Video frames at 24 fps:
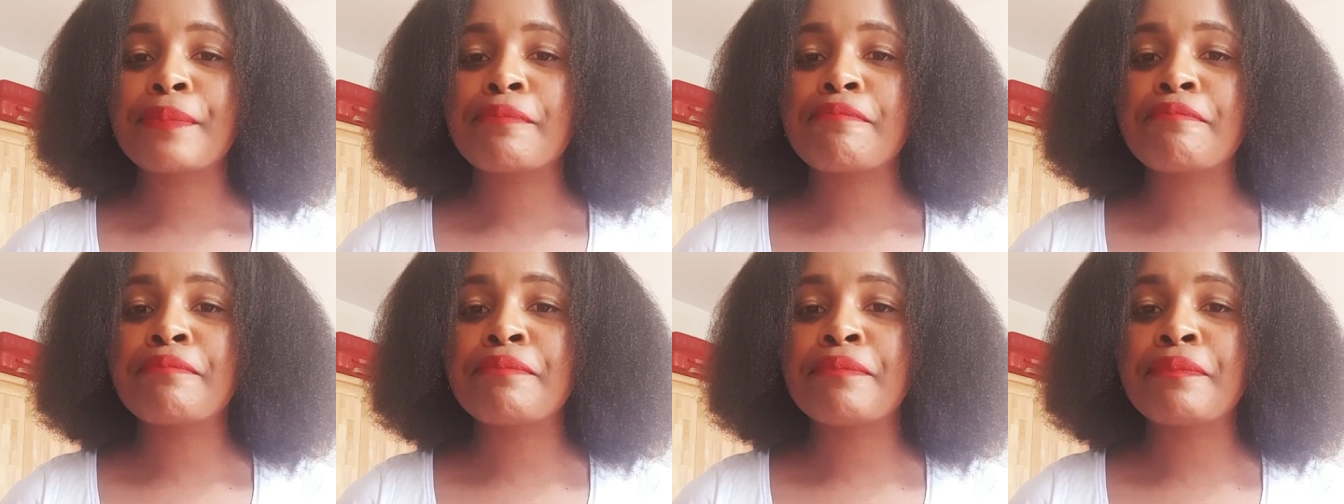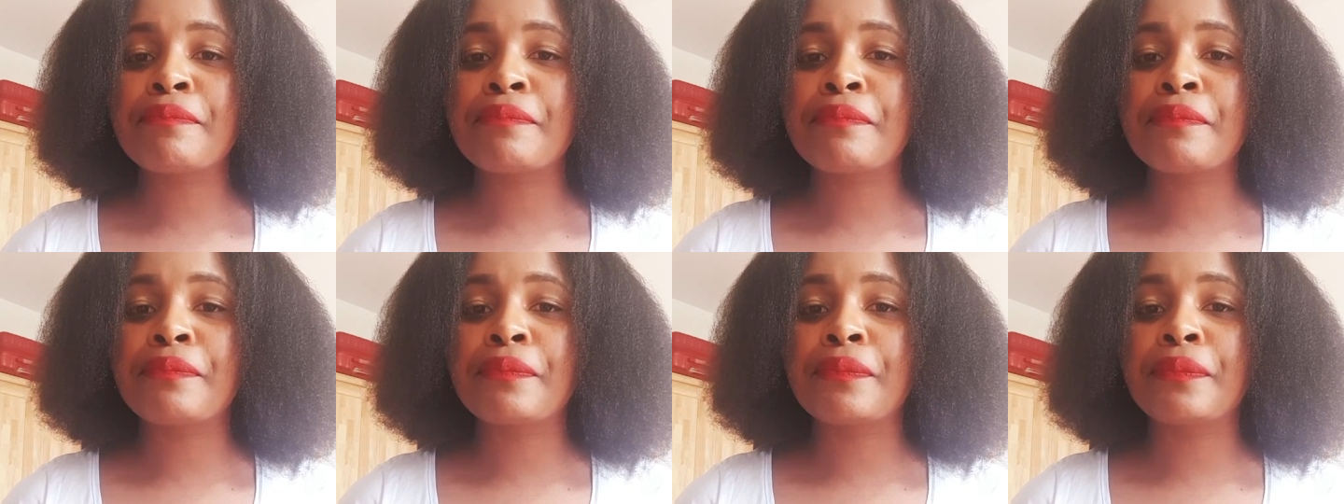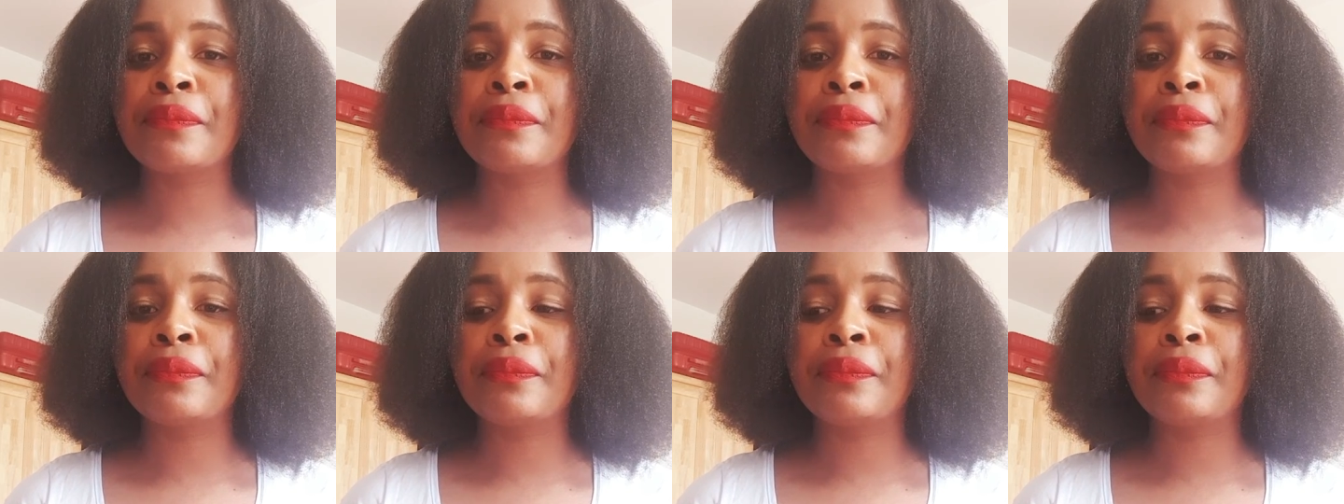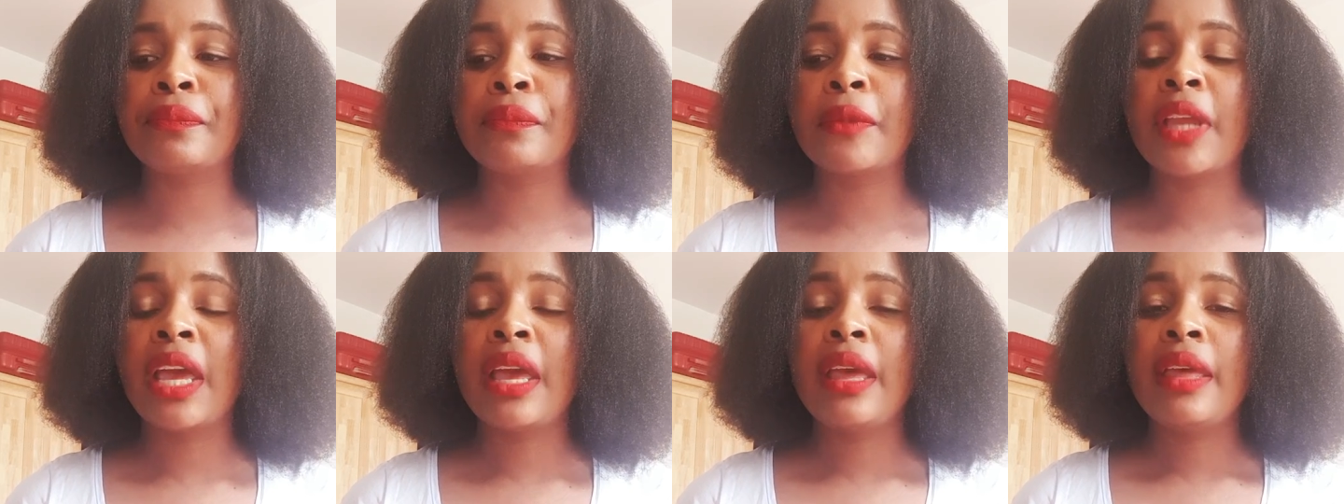
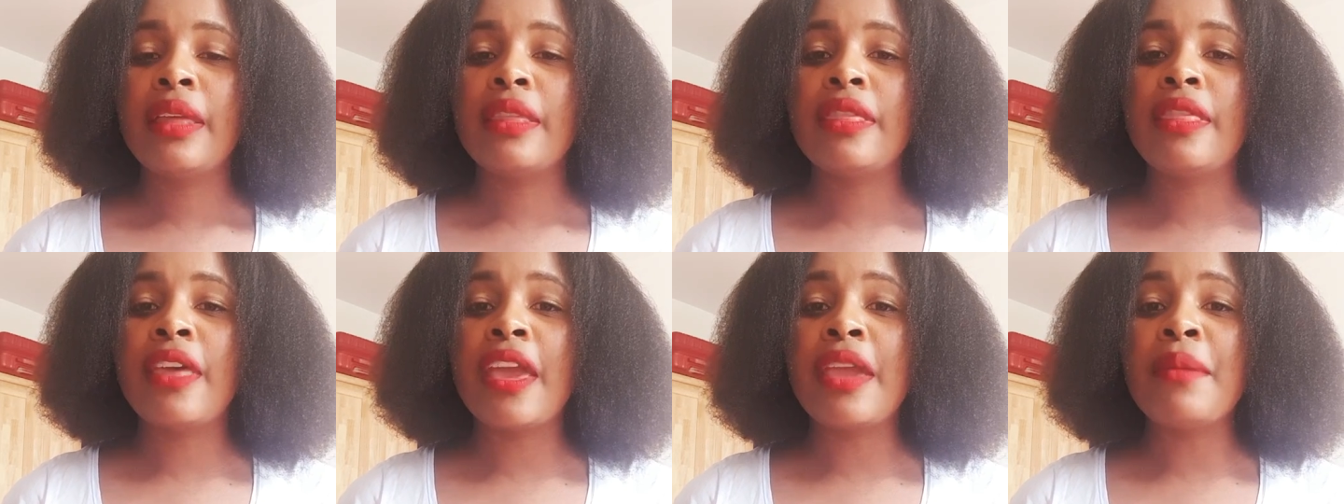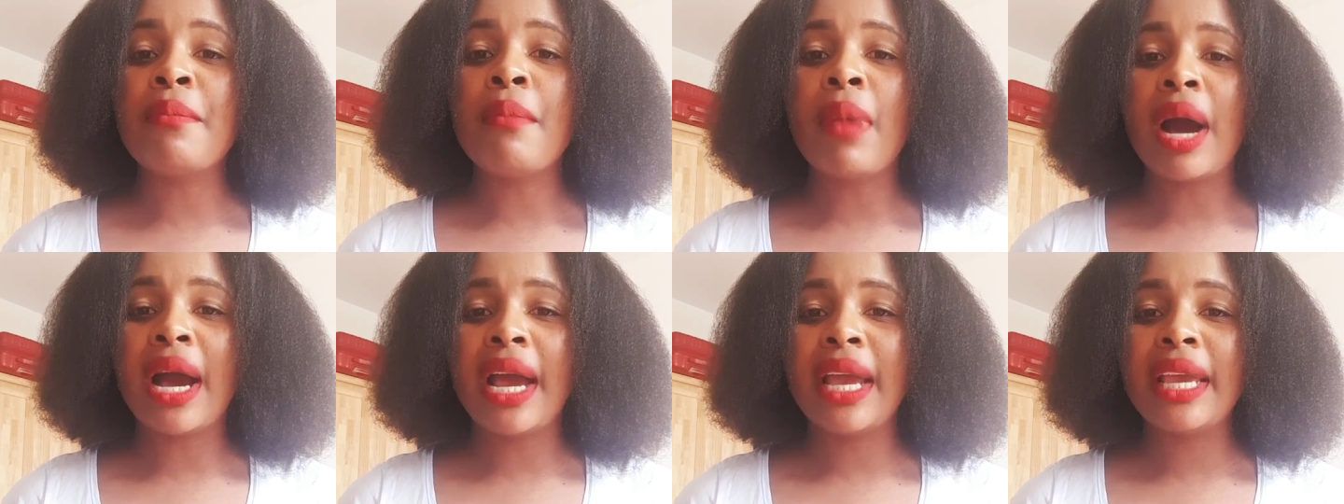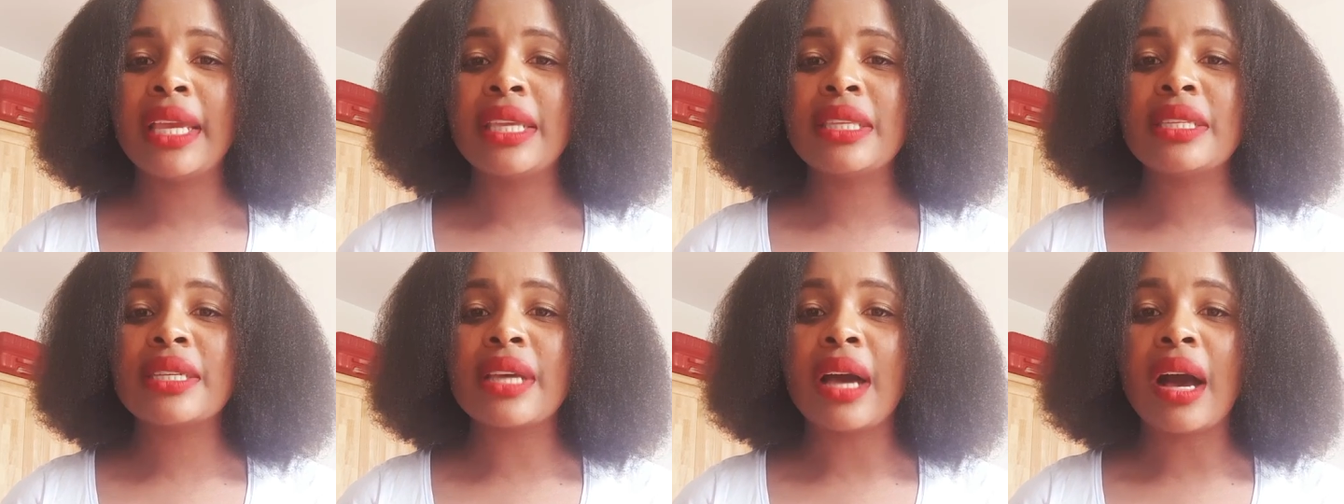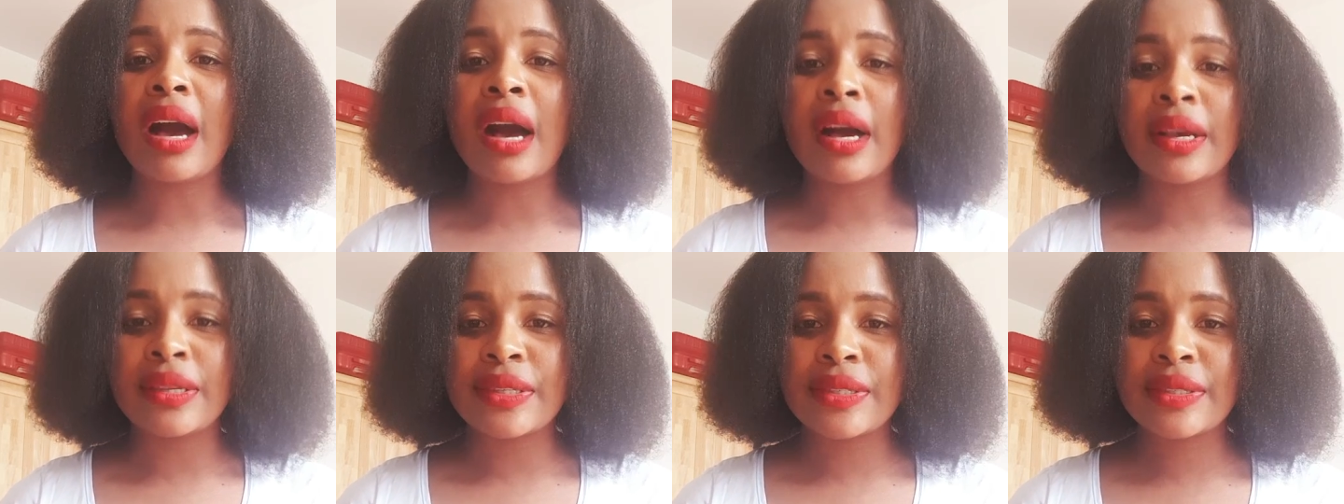they might
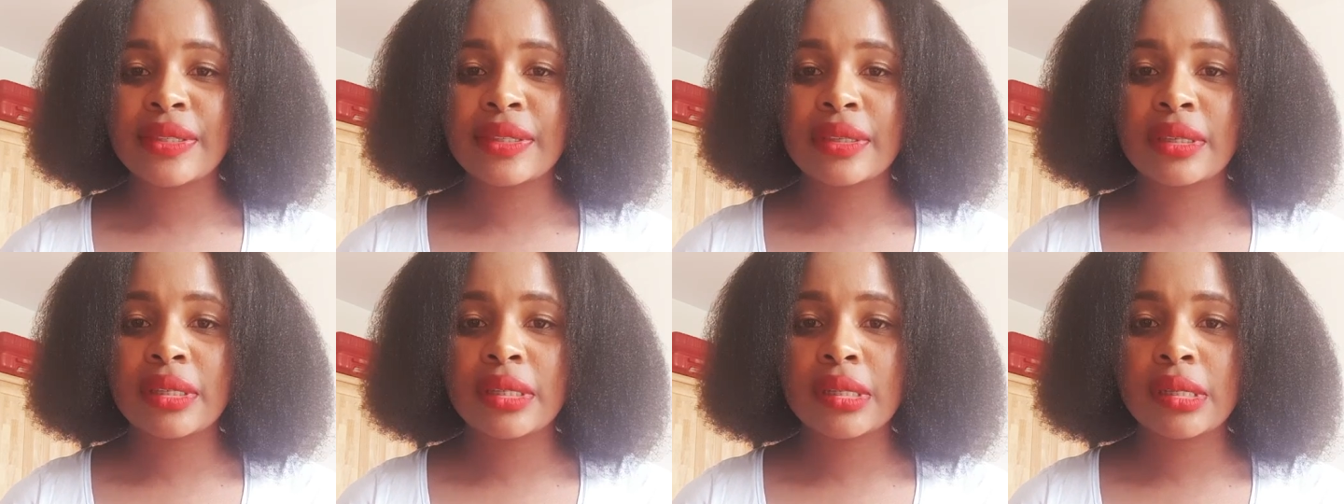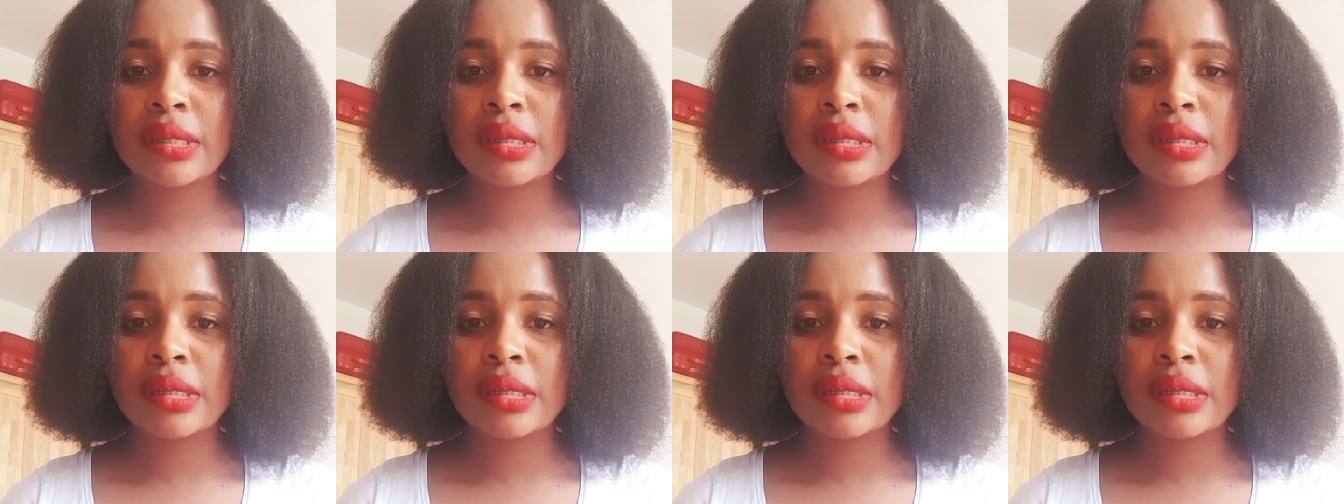ask,